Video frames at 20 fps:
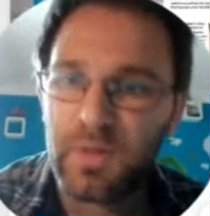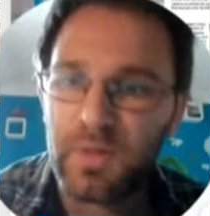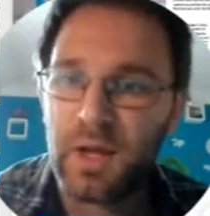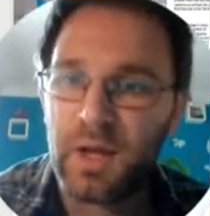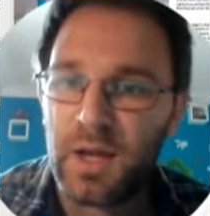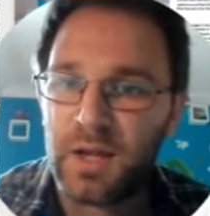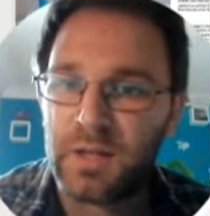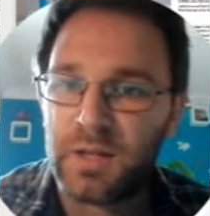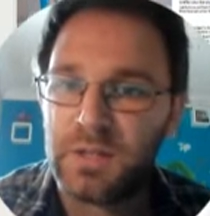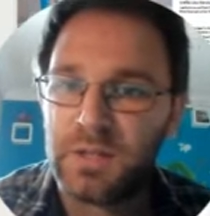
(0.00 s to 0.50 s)

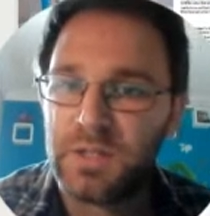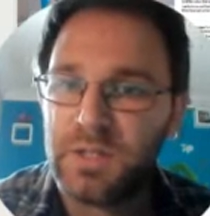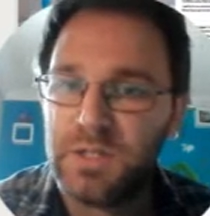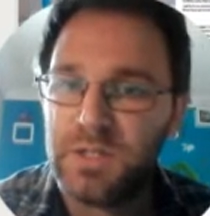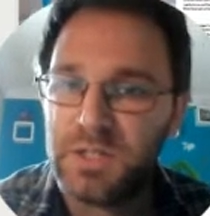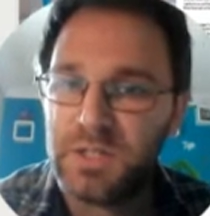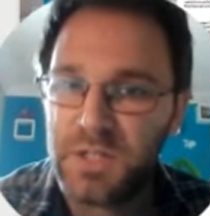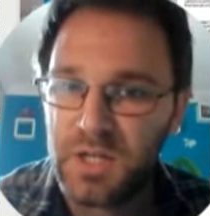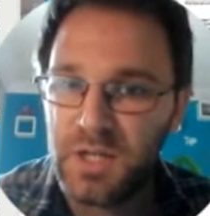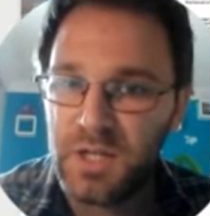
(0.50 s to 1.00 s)
and
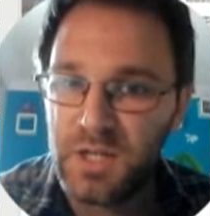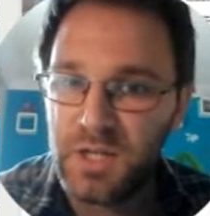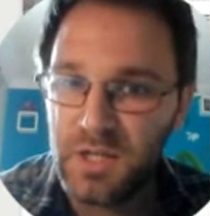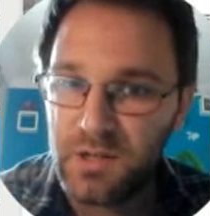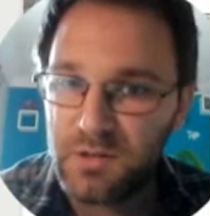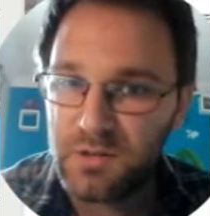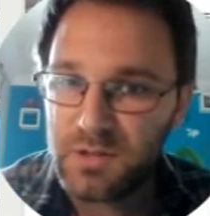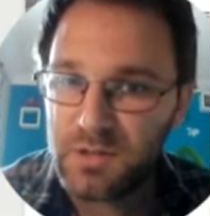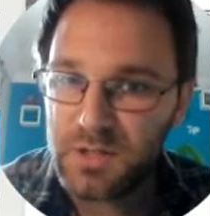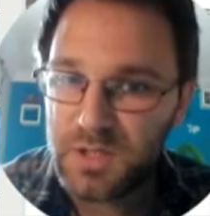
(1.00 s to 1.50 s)

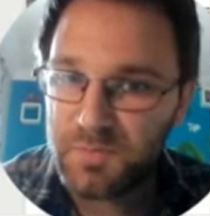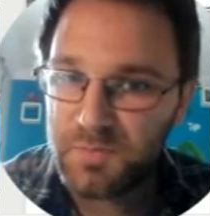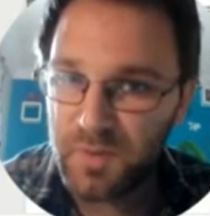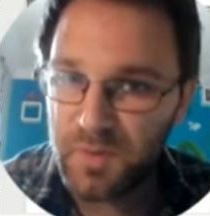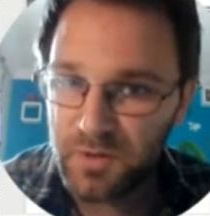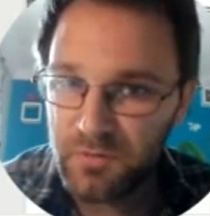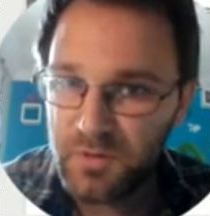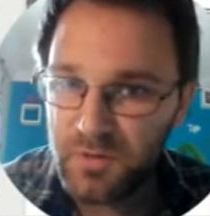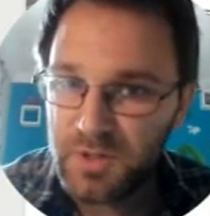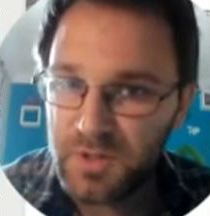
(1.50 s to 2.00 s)
she
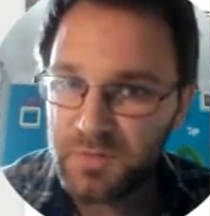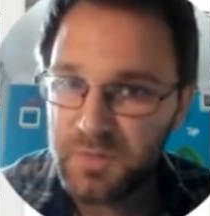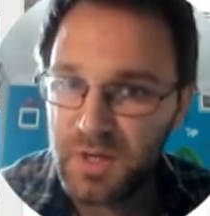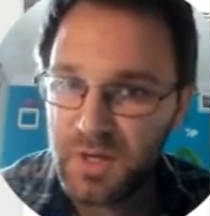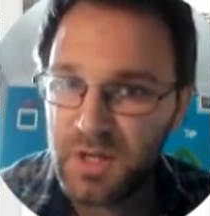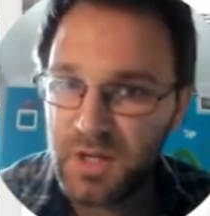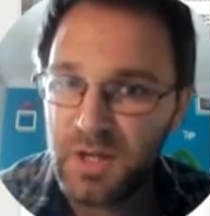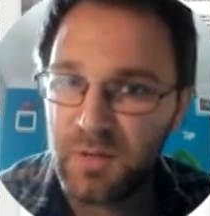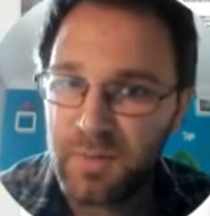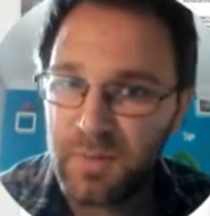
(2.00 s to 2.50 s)
spoke to
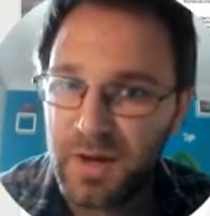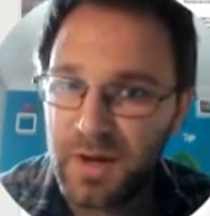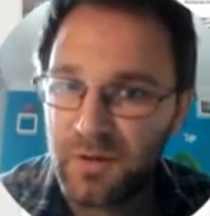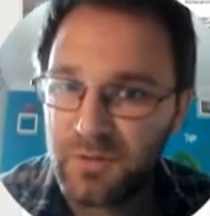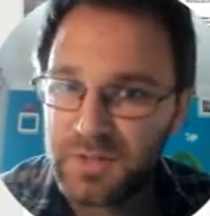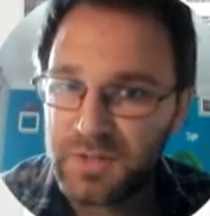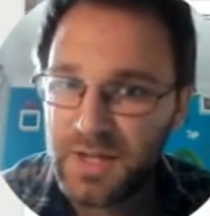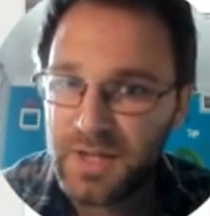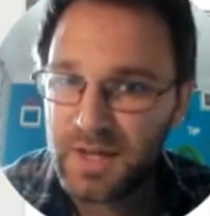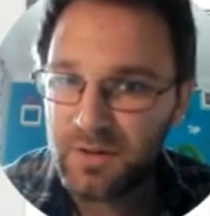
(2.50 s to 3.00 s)
me
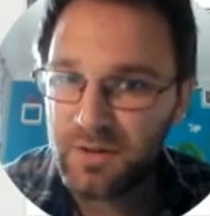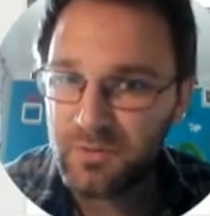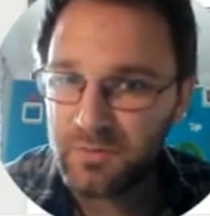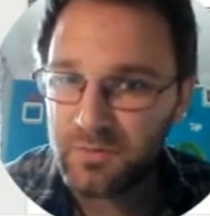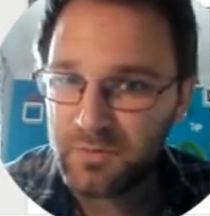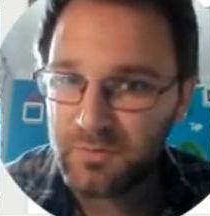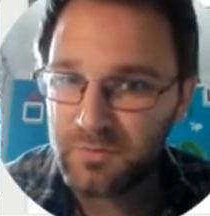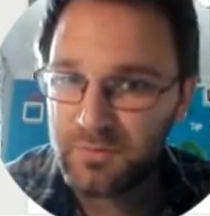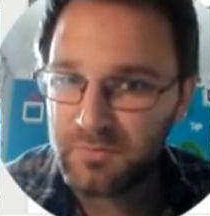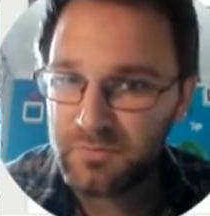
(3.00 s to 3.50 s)
about
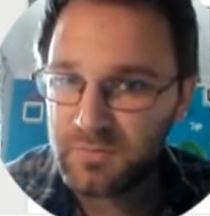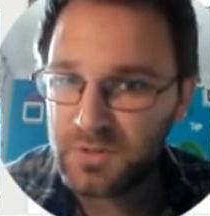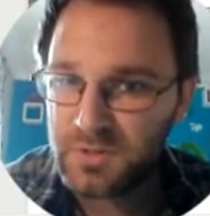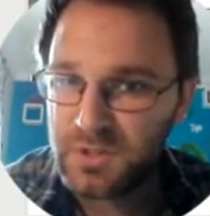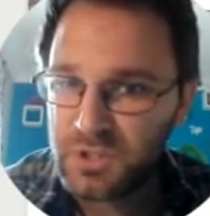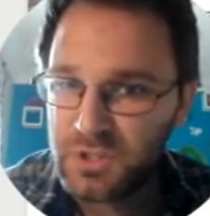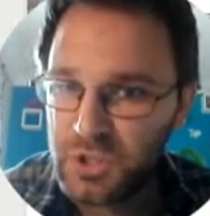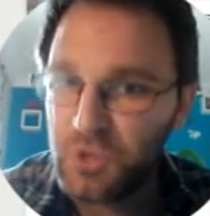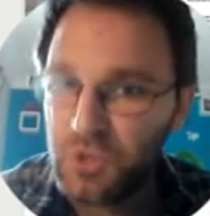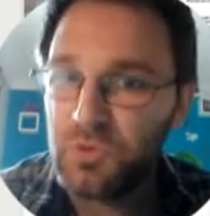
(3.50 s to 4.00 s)
how
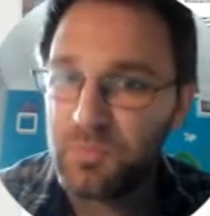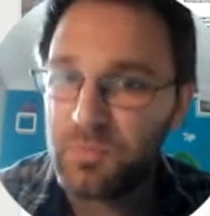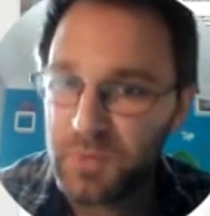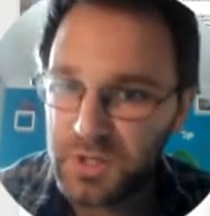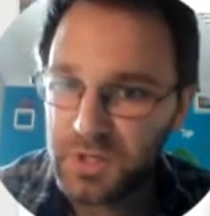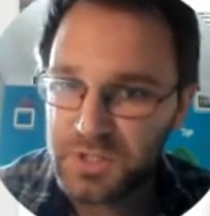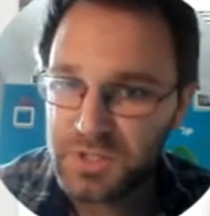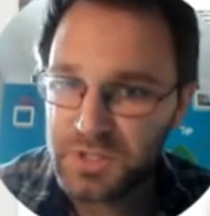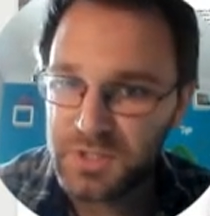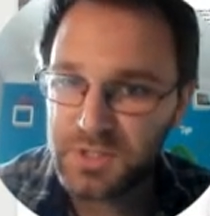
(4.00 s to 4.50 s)

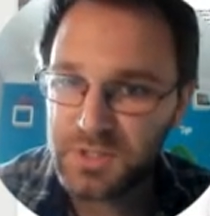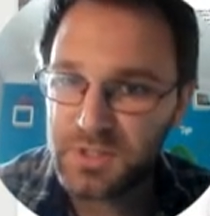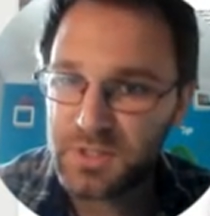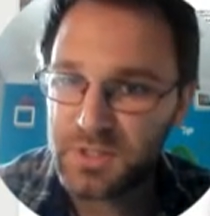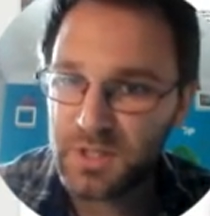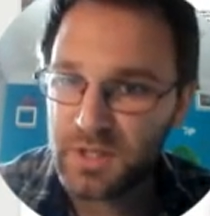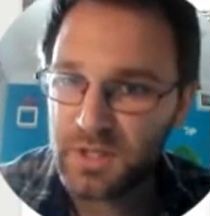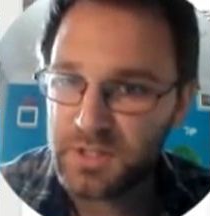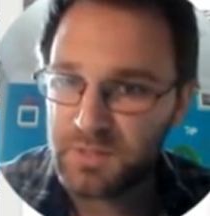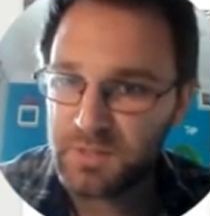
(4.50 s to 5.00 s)
toothbrushes
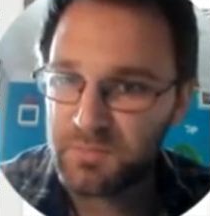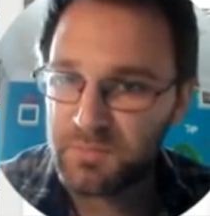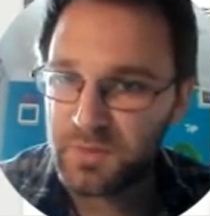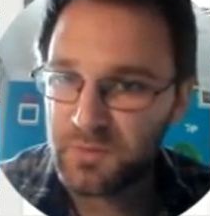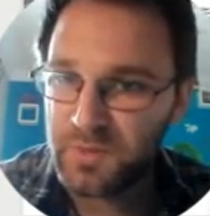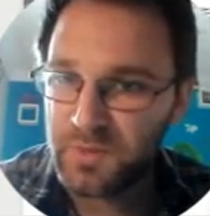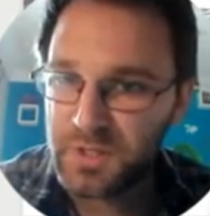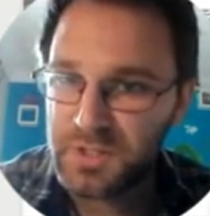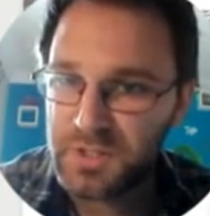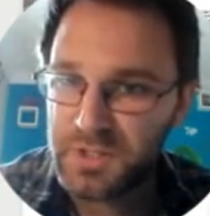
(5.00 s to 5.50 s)
are
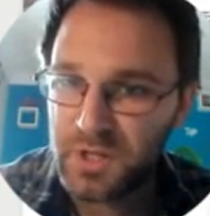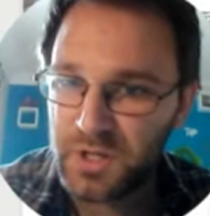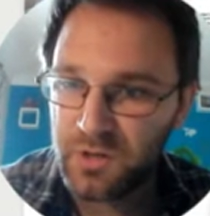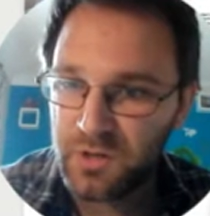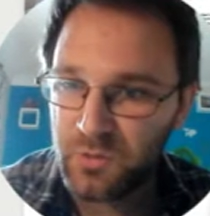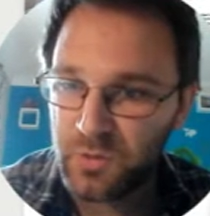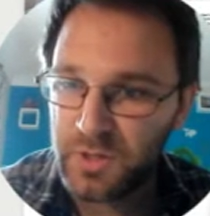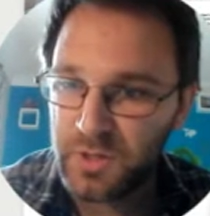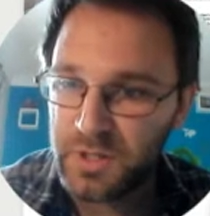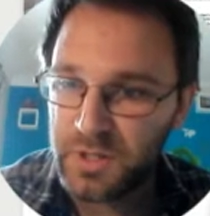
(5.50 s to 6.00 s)
something which
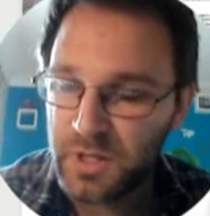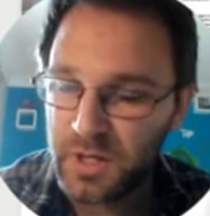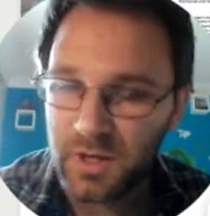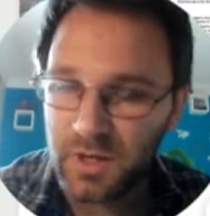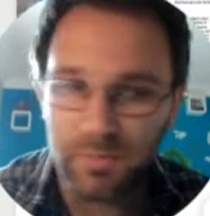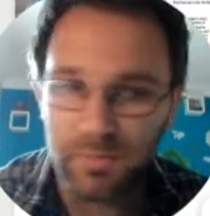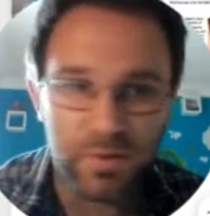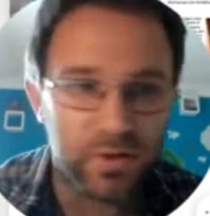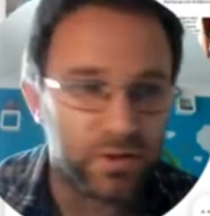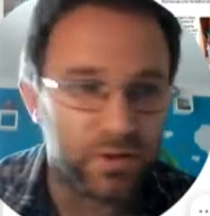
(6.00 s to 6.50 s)
annoy
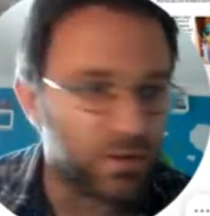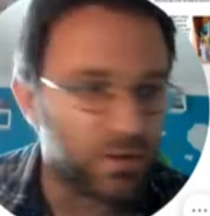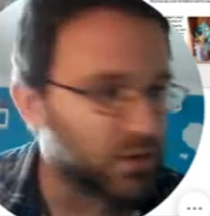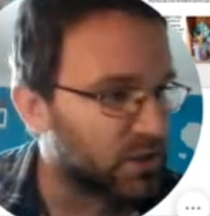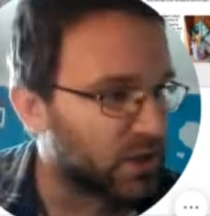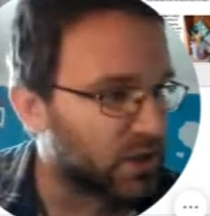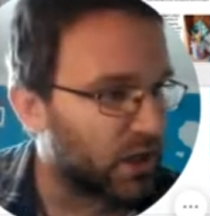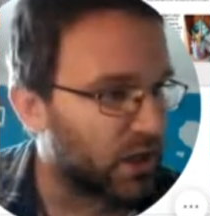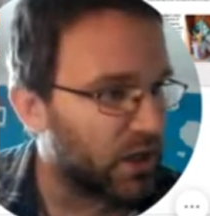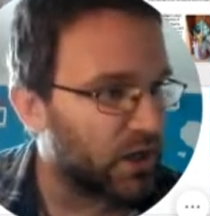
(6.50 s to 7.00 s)
her,
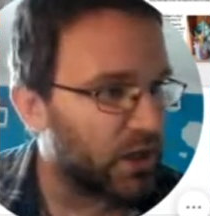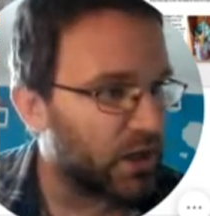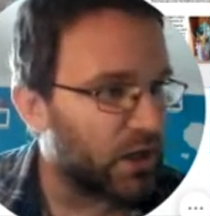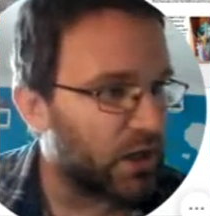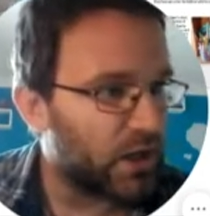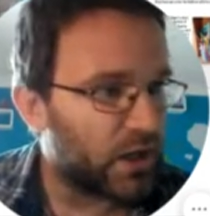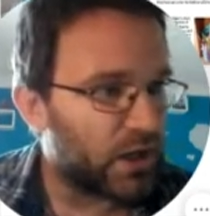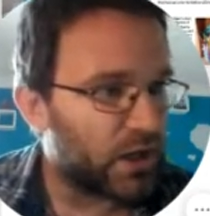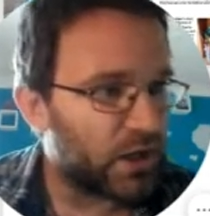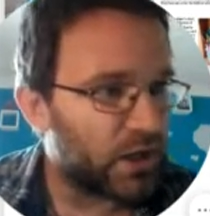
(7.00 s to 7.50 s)
because
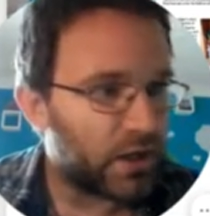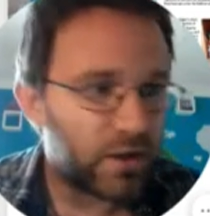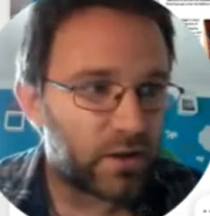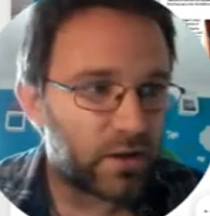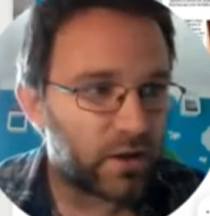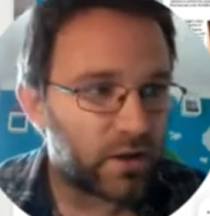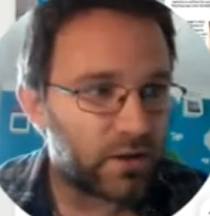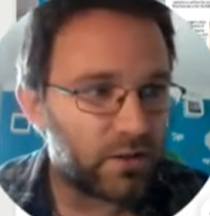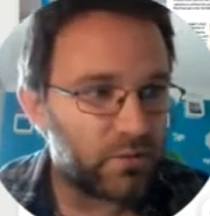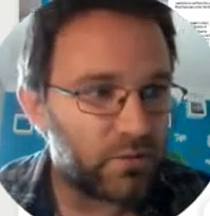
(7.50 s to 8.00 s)

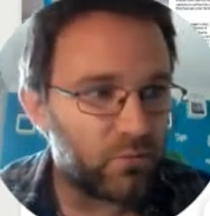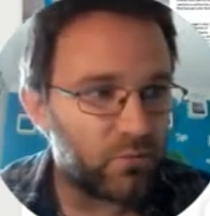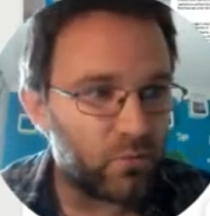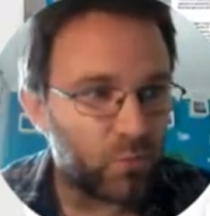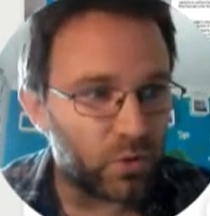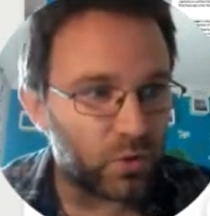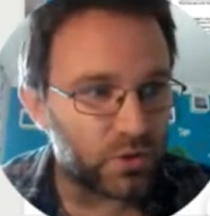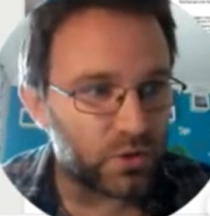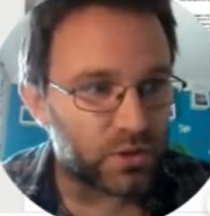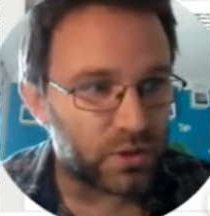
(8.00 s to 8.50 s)

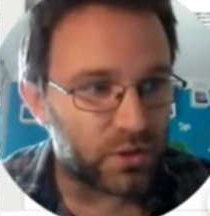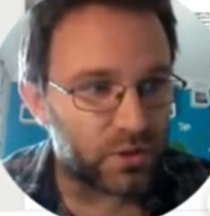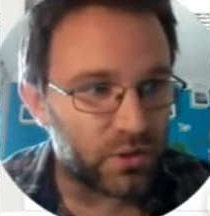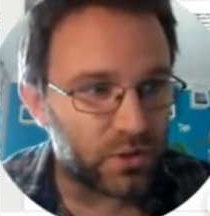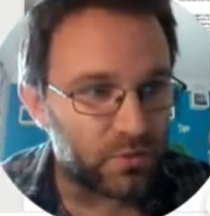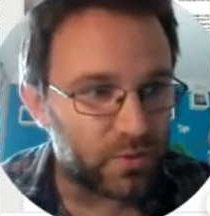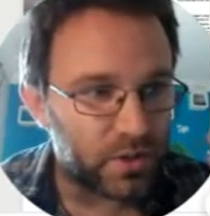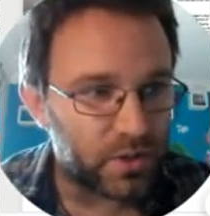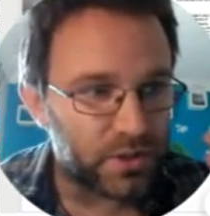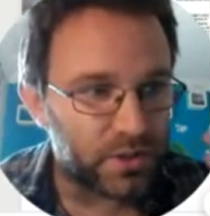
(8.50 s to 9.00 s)
once a
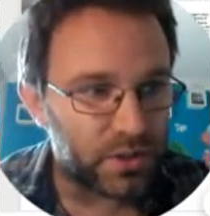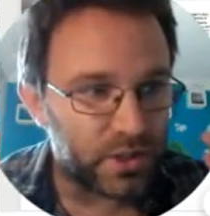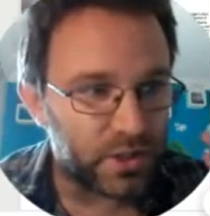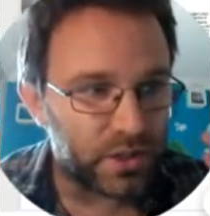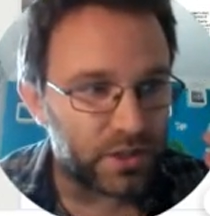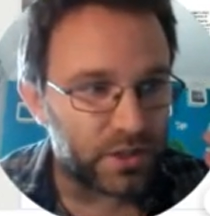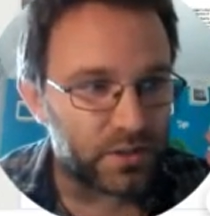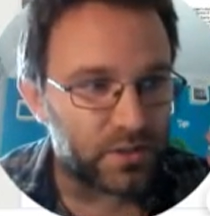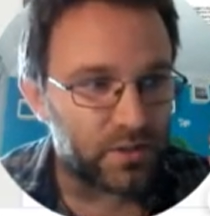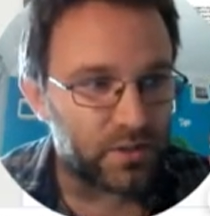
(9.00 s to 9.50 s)
toothbrush
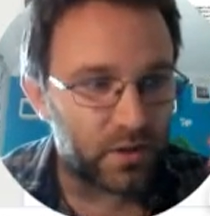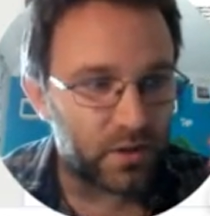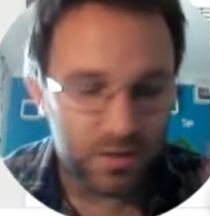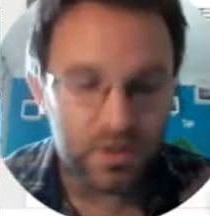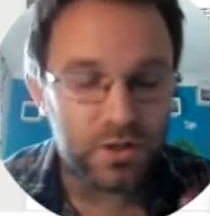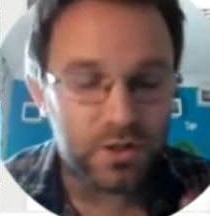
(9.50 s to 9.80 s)
is